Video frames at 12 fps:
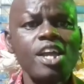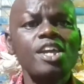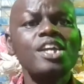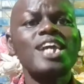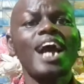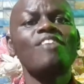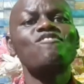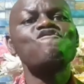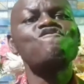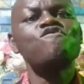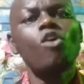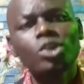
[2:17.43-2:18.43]
he can
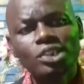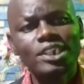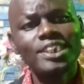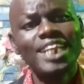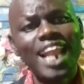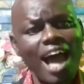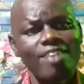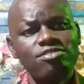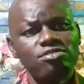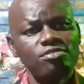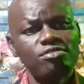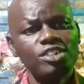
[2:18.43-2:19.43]
force his love
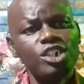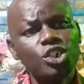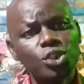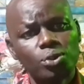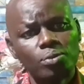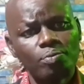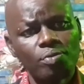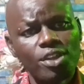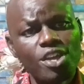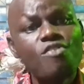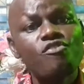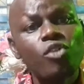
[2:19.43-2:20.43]
in you.
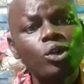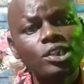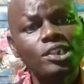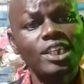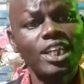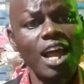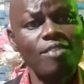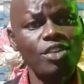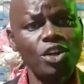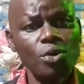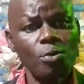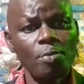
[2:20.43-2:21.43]
He forces his love in
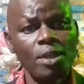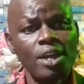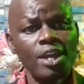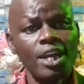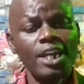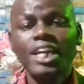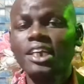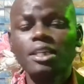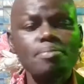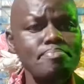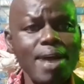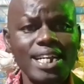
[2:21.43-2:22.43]
you. It
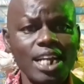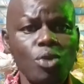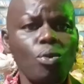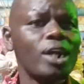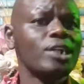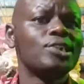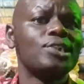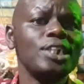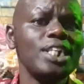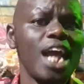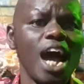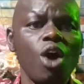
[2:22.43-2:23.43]
doesn't matter you are a
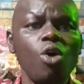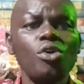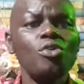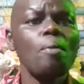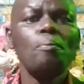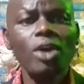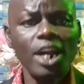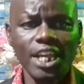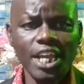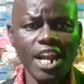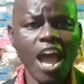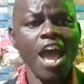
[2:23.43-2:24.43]
sinner or you are born
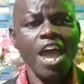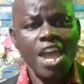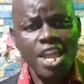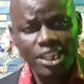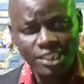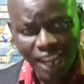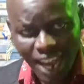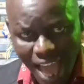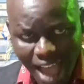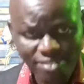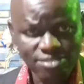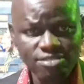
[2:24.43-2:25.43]
again. His
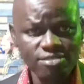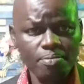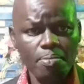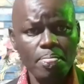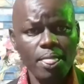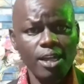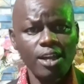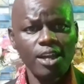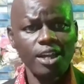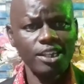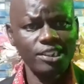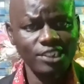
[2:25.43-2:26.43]
love
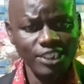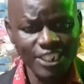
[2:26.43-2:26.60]
is